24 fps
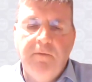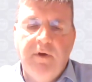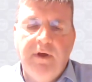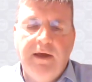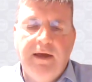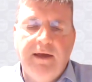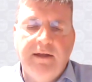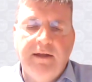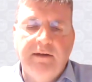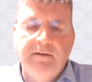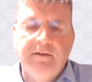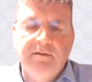
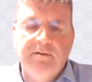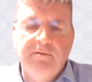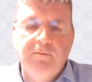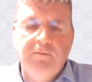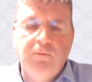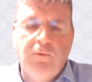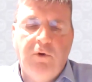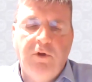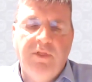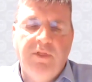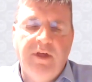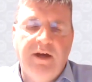And
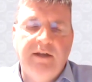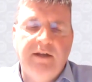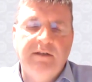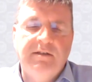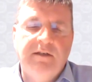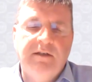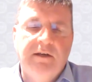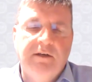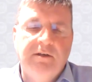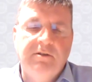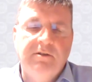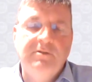what that
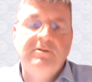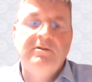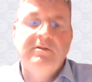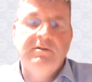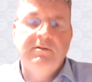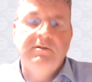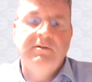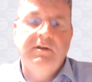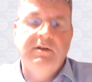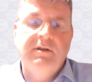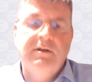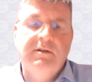does,
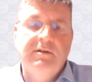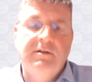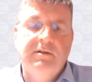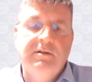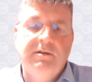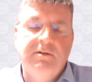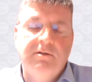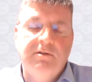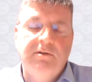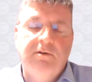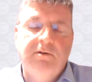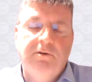
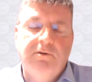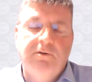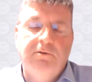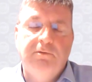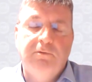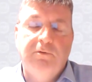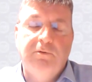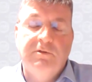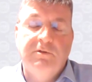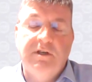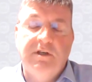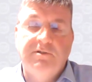
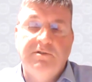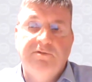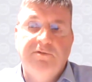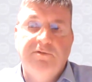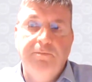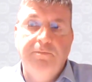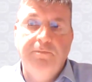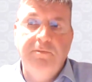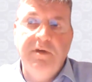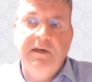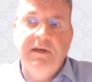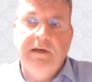or does for
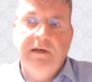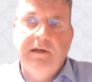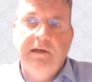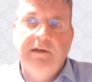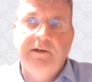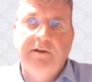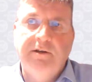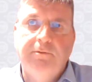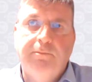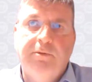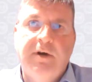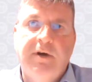me in
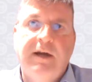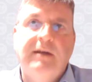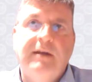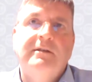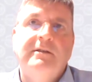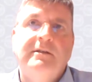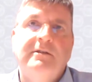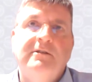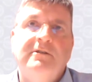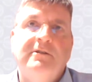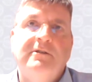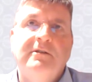clinical
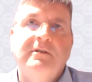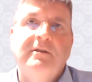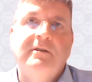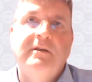practice,